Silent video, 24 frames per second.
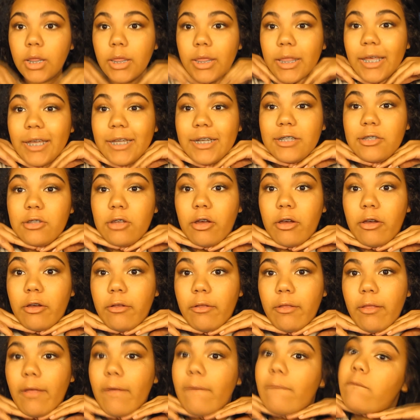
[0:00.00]
That is
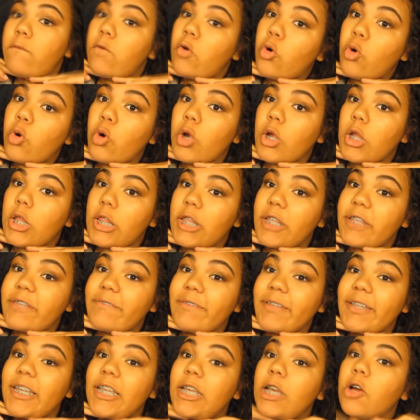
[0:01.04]
all for this
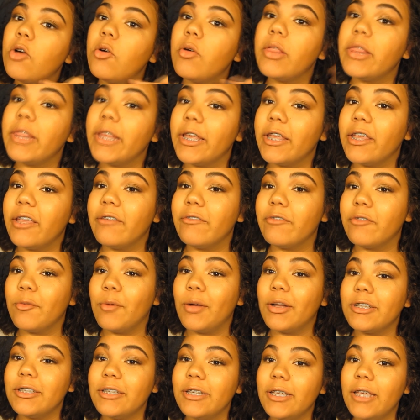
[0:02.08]
video. Thank you for
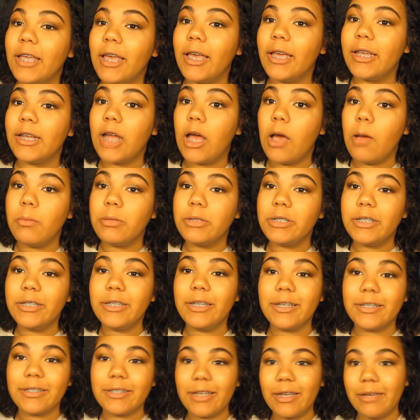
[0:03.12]
watching, and I will see you
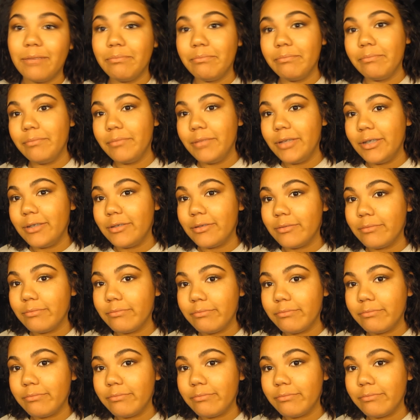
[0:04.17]
next time. Peace.